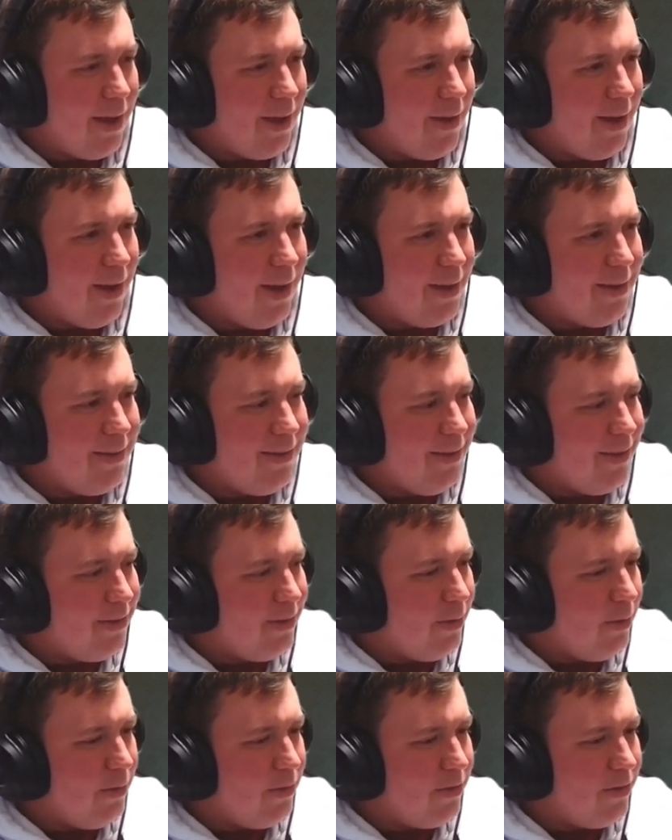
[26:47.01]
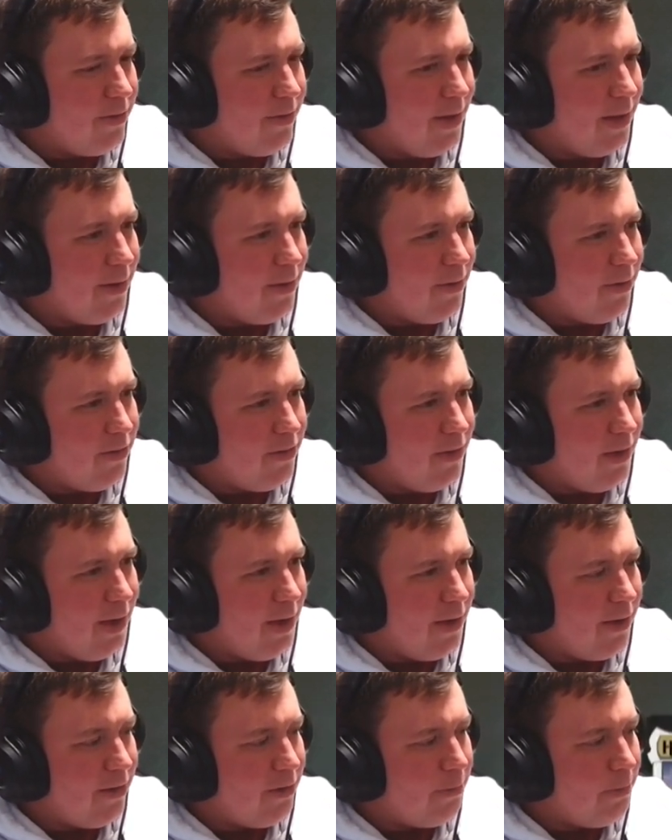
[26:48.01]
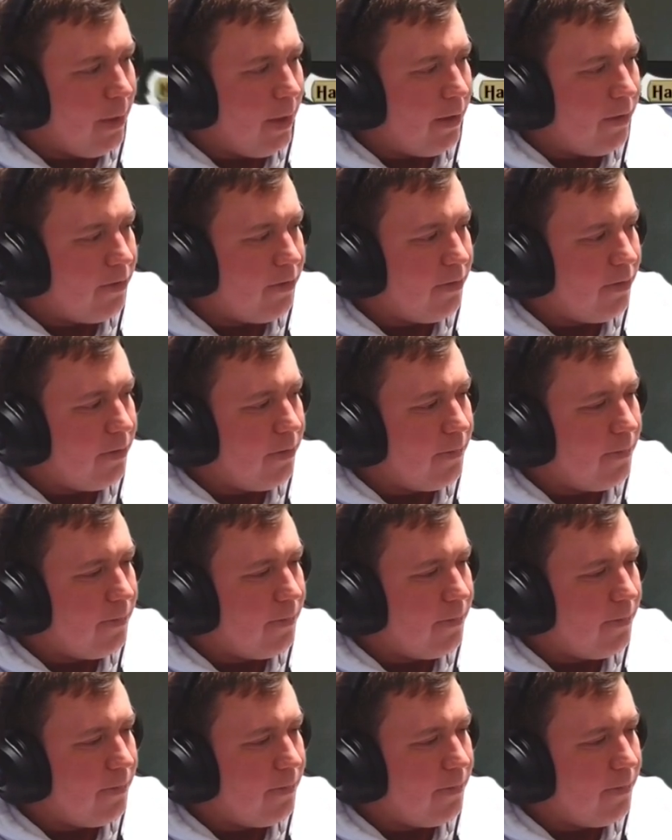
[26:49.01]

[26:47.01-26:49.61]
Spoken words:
anti-soldier technology at its best.